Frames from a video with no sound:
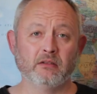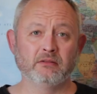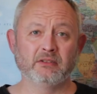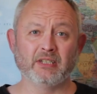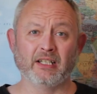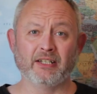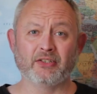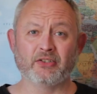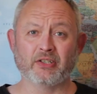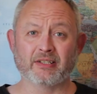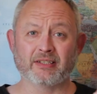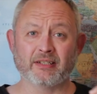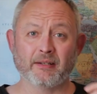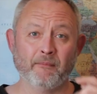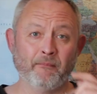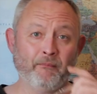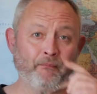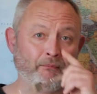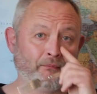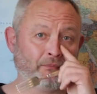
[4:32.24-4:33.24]

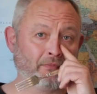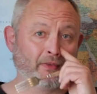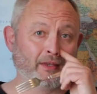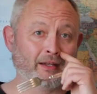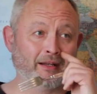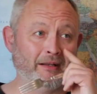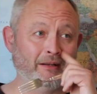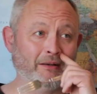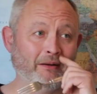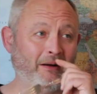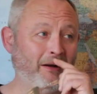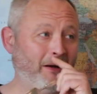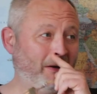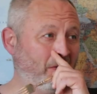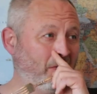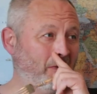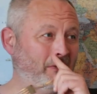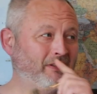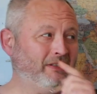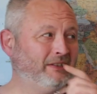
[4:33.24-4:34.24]
Delicious.
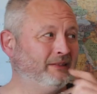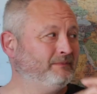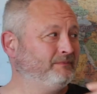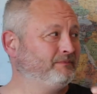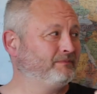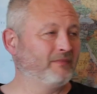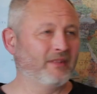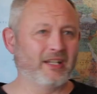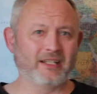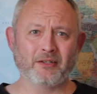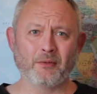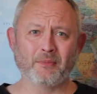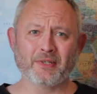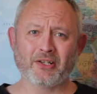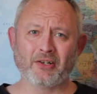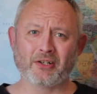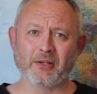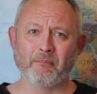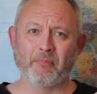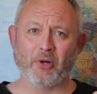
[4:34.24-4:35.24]
It's
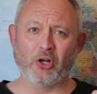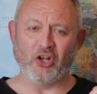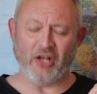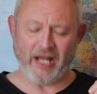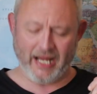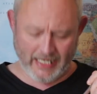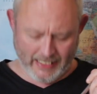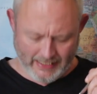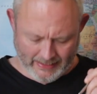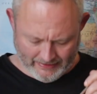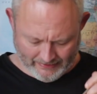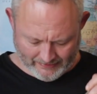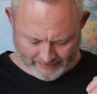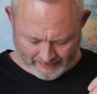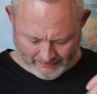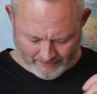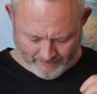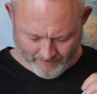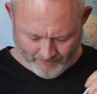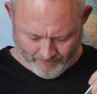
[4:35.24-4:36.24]
almost like a
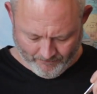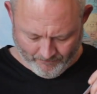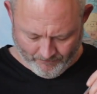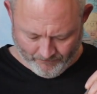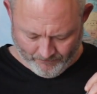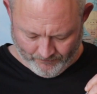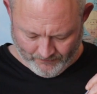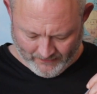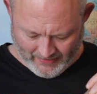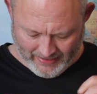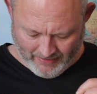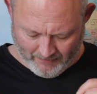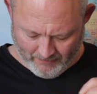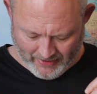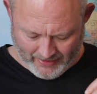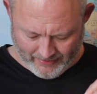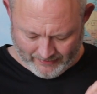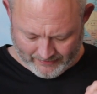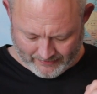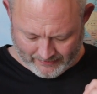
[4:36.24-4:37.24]
bolognese, that
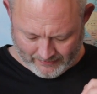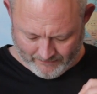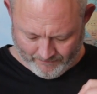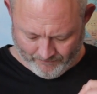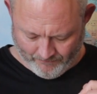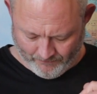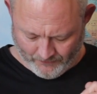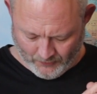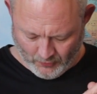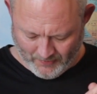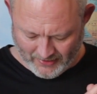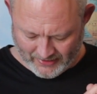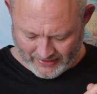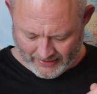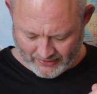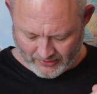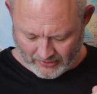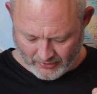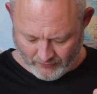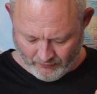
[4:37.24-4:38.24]
mince. I must say
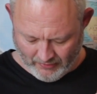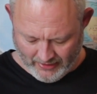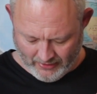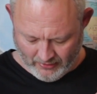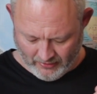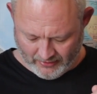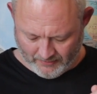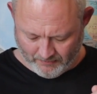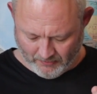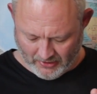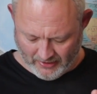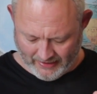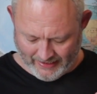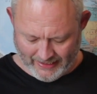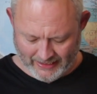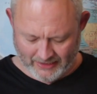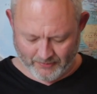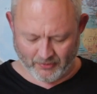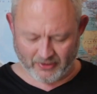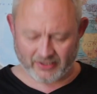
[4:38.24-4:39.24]
it's like a really nice
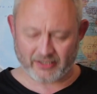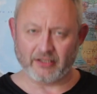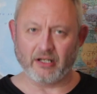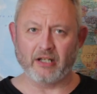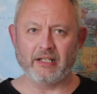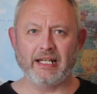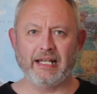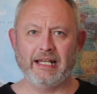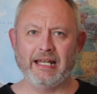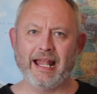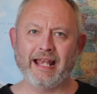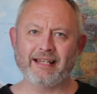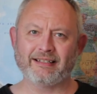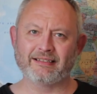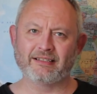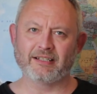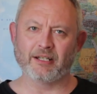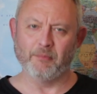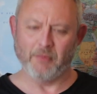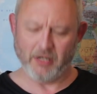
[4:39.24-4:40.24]
bolognese, but slightly
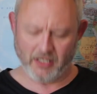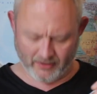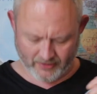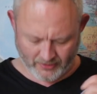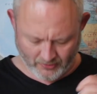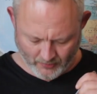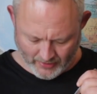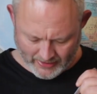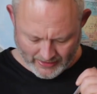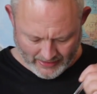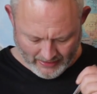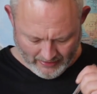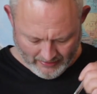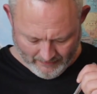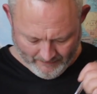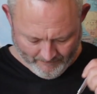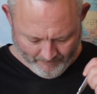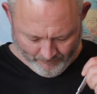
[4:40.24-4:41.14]
less tomato-y.